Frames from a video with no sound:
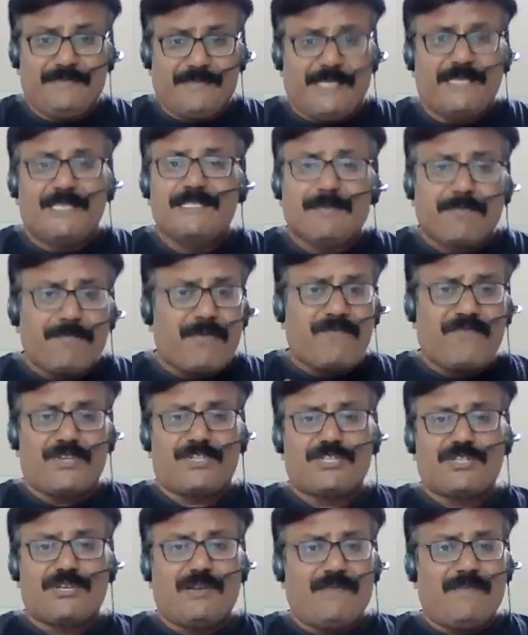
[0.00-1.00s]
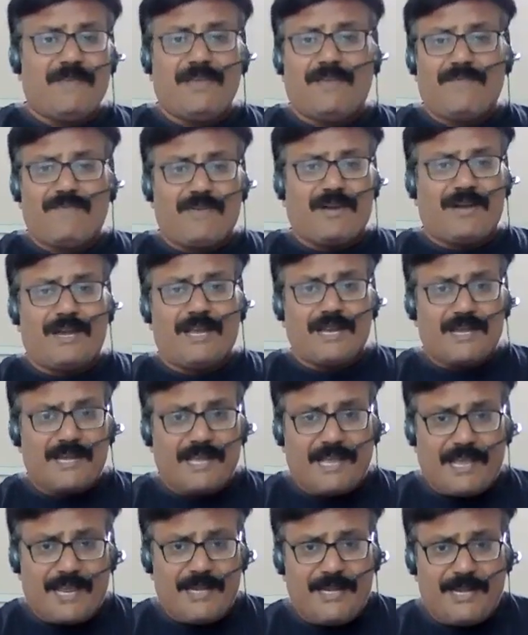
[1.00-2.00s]
That is a professional way of
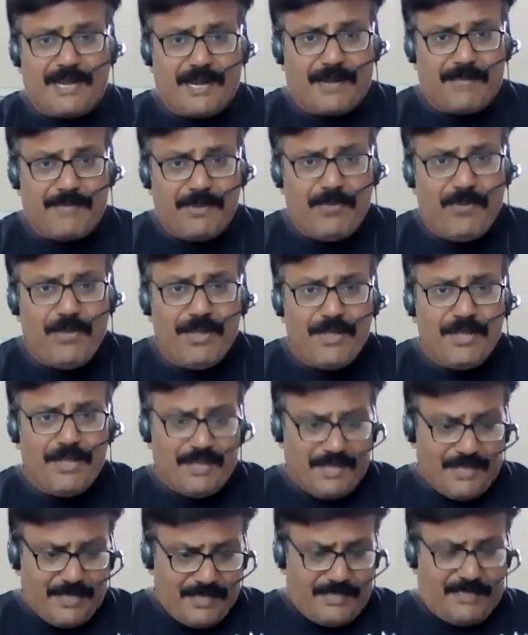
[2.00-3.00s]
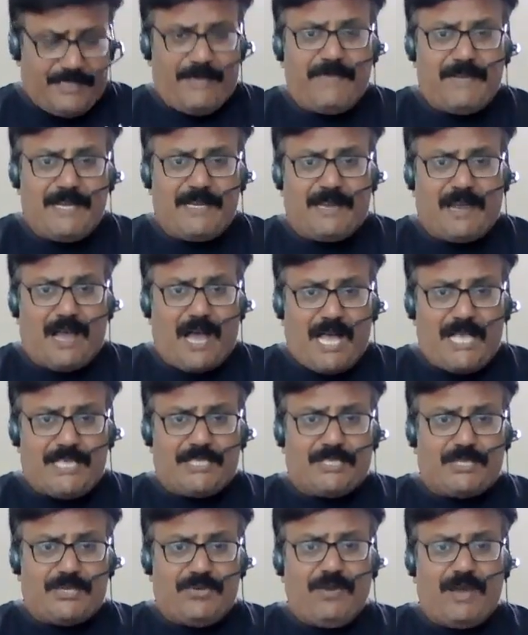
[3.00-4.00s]
conducting an interview. They will
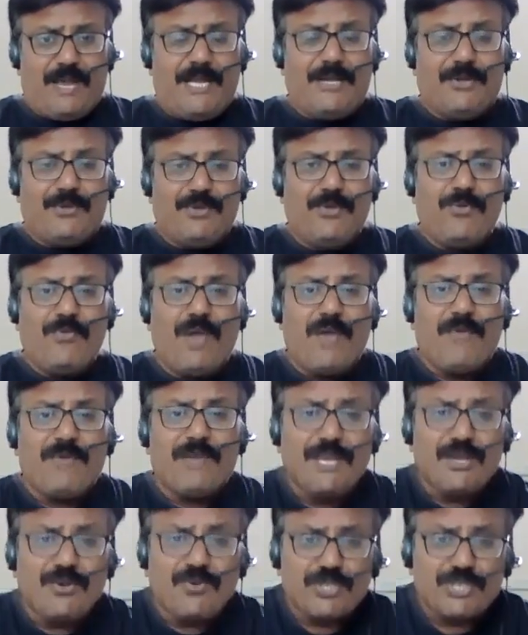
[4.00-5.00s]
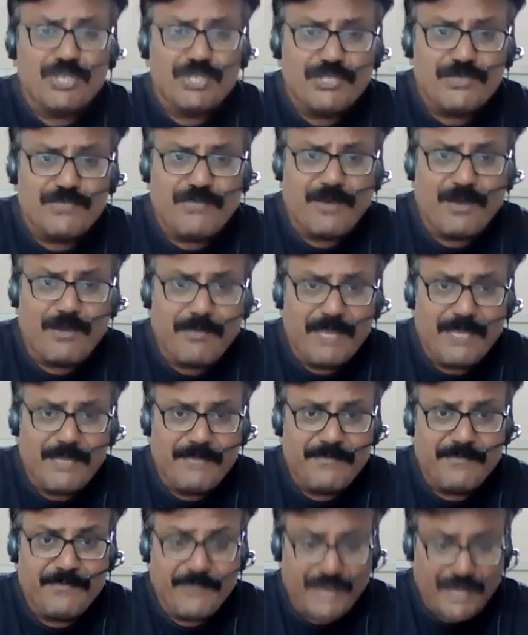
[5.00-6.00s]
ask you, "Do you have any questions for me?"
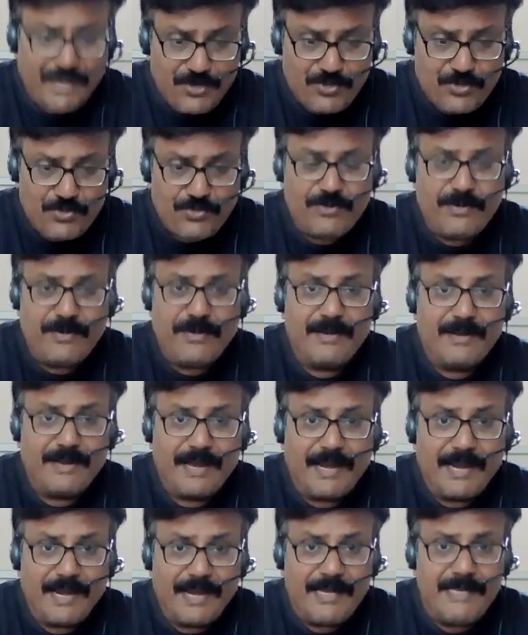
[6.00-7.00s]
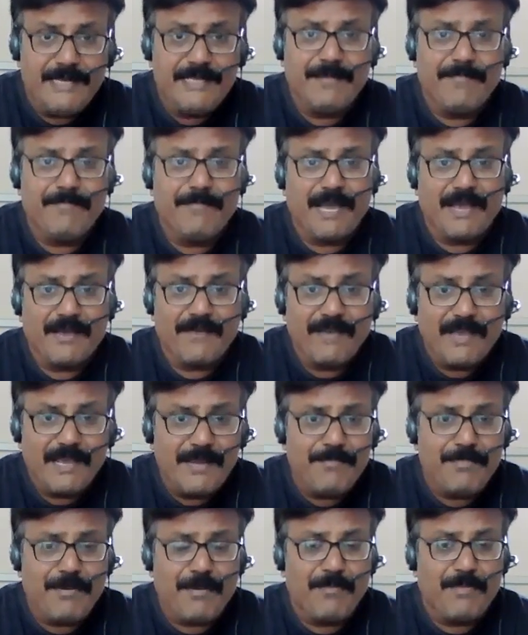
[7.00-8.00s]
Then you should hit them back
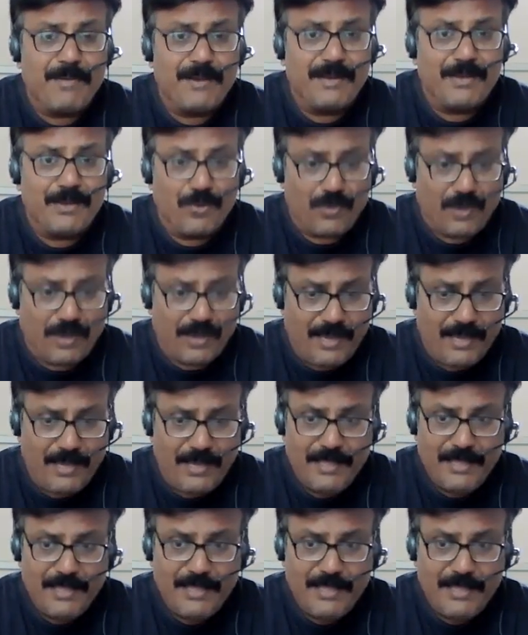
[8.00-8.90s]
very properly. Okay.